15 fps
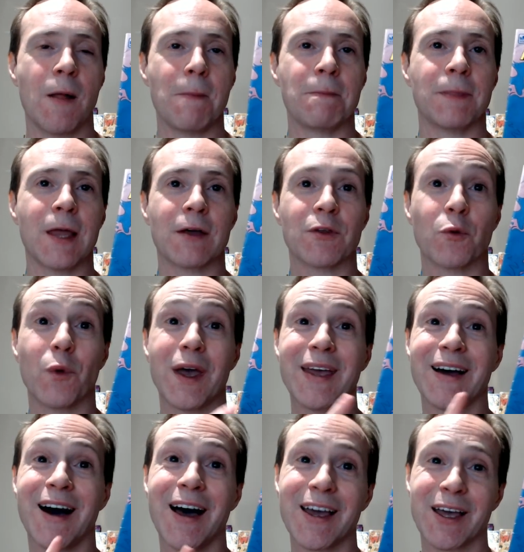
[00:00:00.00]
Now, the way
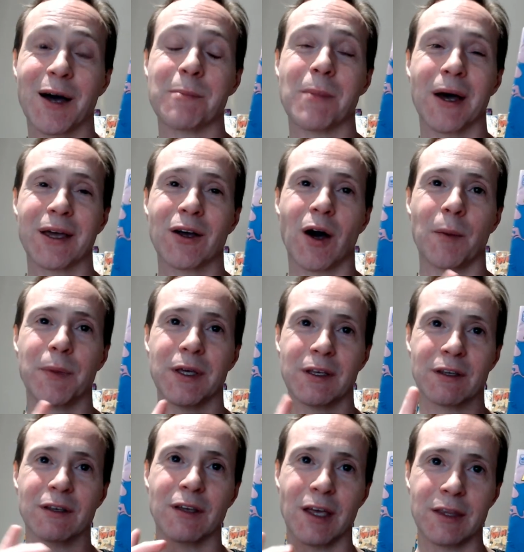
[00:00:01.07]
I got my copy,
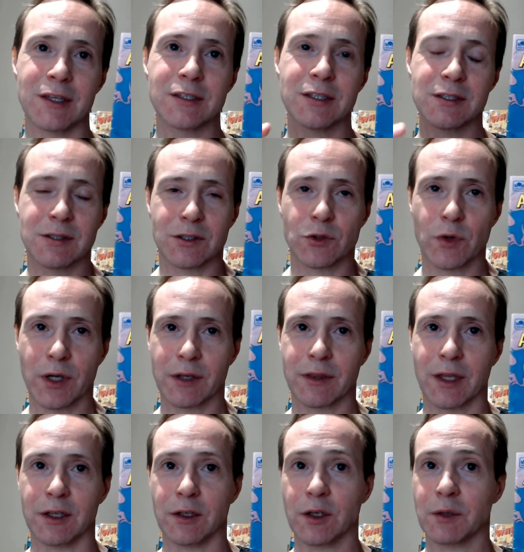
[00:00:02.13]
and this is a trick
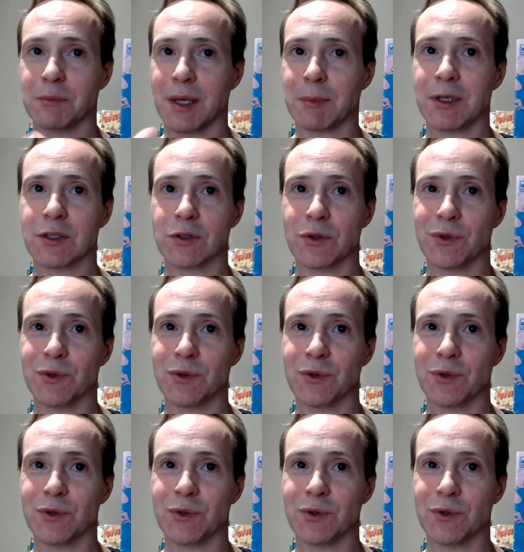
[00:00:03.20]
that you can maybe do,